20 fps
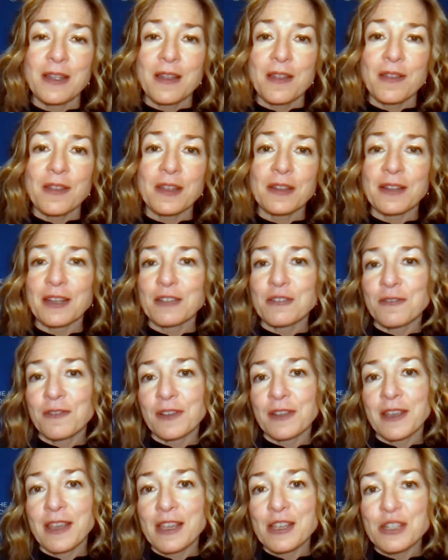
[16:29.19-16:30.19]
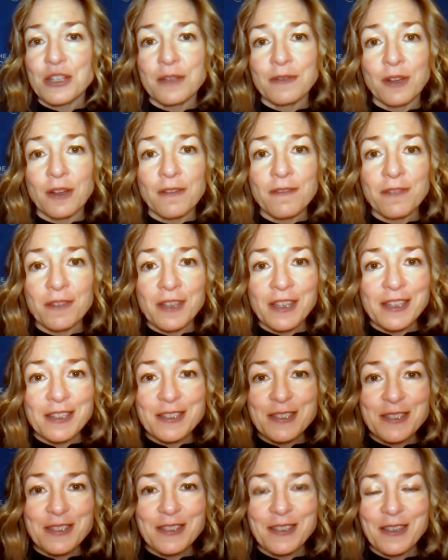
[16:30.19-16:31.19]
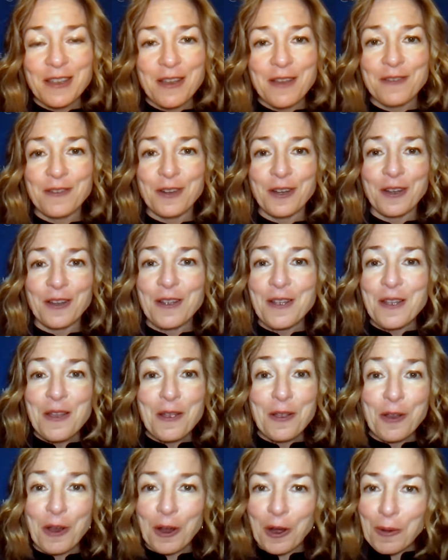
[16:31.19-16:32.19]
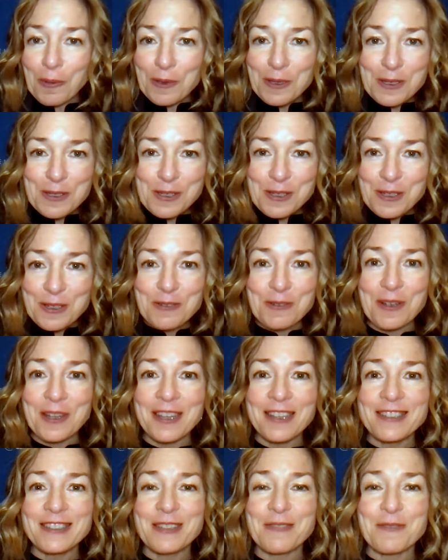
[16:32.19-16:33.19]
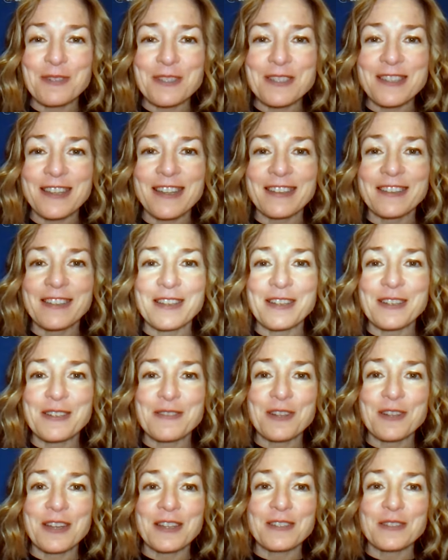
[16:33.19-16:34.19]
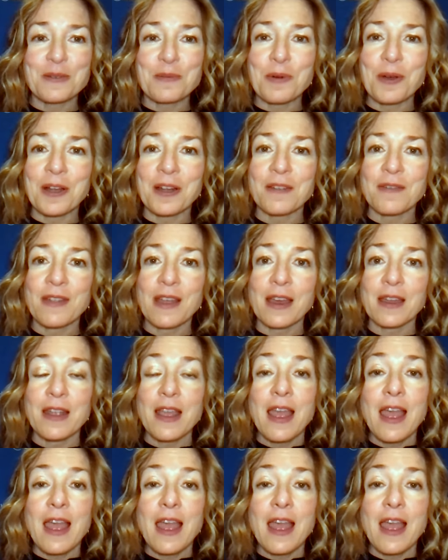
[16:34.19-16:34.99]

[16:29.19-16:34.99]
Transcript: The electrification of our fleets, of our garbage trucks and recycling trucks are part of that,